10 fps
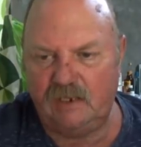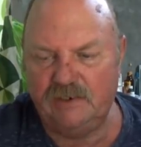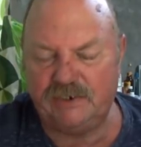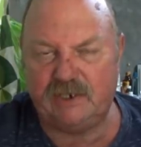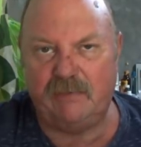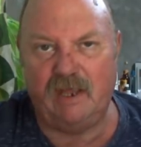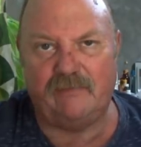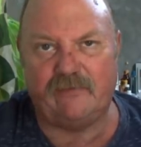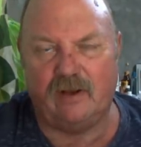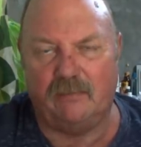just to be
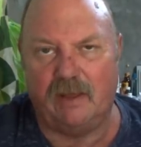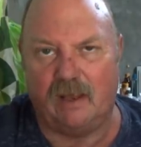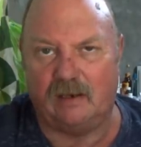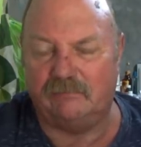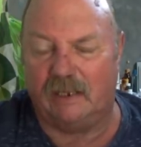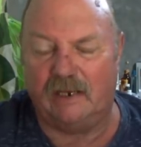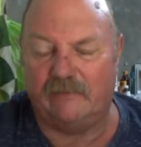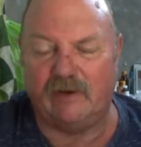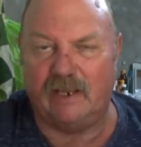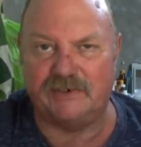upfront about it, I
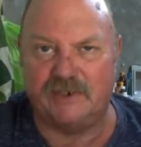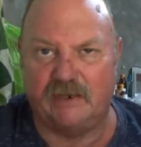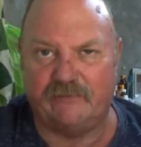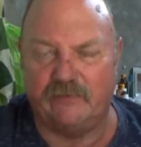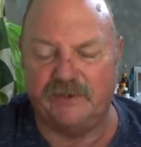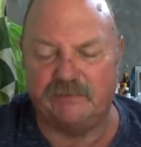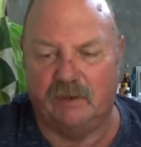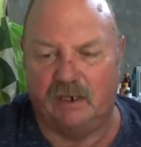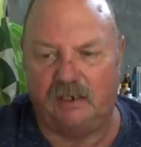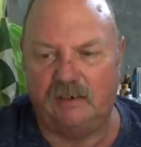never asked Jeff for this
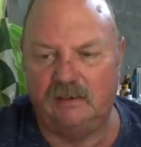money.